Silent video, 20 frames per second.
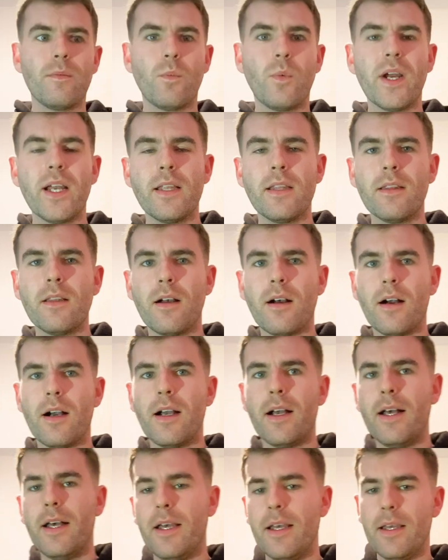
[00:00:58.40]
when
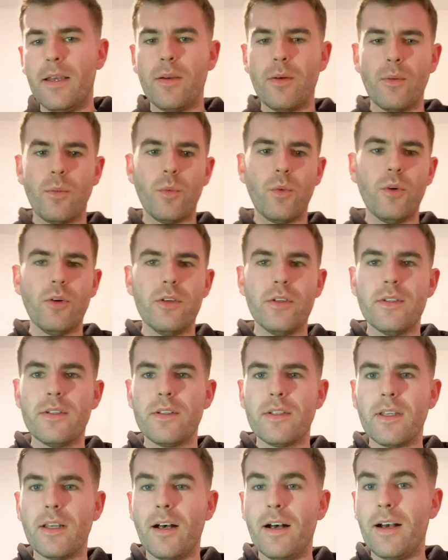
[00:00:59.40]
I
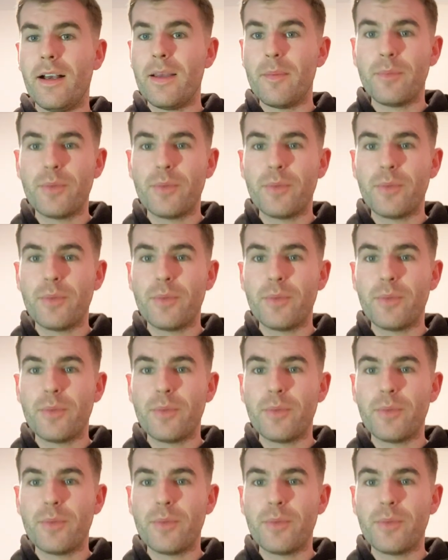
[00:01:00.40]
was uh, in